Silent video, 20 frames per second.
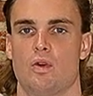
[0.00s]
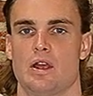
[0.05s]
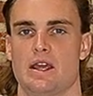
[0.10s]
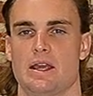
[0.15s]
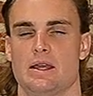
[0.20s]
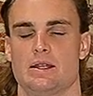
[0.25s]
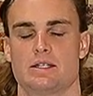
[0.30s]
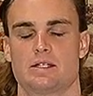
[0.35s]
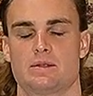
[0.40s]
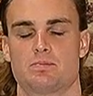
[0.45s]

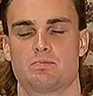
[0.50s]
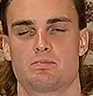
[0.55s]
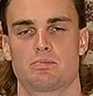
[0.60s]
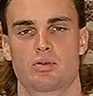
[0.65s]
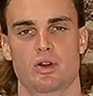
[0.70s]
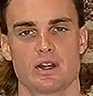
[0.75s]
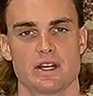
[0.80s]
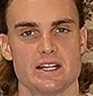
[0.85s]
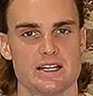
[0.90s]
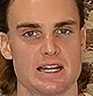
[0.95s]
is
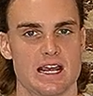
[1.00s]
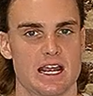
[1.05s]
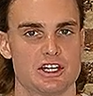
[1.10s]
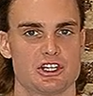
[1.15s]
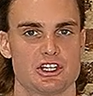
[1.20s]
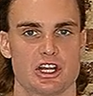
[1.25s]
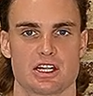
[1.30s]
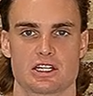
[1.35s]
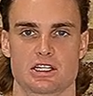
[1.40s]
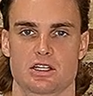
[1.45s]
pretty
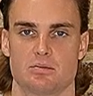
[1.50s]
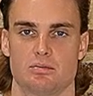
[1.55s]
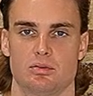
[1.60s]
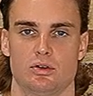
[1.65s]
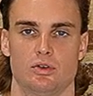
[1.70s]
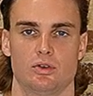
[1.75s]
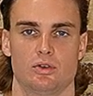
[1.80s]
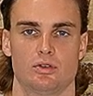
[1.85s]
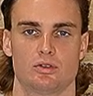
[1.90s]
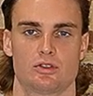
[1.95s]

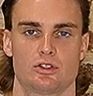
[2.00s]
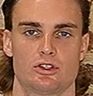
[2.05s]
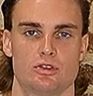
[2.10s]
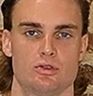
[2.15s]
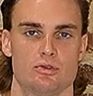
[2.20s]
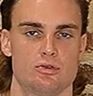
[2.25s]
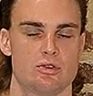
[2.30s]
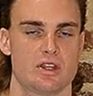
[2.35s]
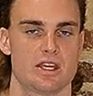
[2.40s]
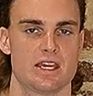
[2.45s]
digestible
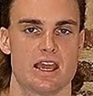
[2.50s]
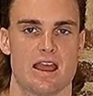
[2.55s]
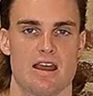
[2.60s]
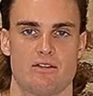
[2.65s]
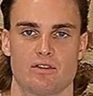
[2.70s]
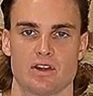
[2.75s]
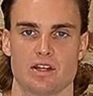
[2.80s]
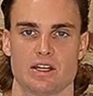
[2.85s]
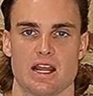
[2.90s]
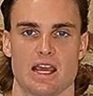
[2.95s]
to the
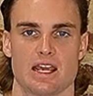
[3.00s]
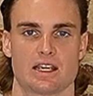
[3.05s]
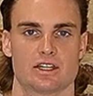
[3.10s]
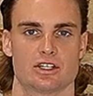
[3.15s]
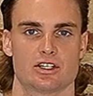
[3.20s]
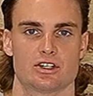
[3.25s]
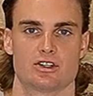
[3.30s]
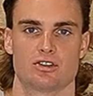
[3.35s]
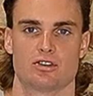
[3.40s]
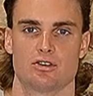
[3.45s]
everyday
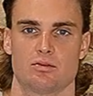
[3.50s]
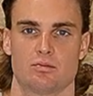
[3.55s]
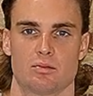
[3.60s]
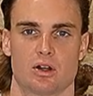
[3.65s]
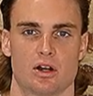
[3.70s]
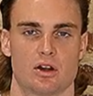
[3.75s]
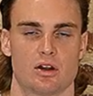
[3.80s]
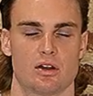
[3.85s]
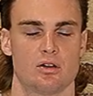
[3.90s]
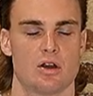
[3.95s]

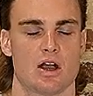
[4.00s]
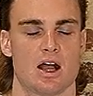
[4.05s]
consumer.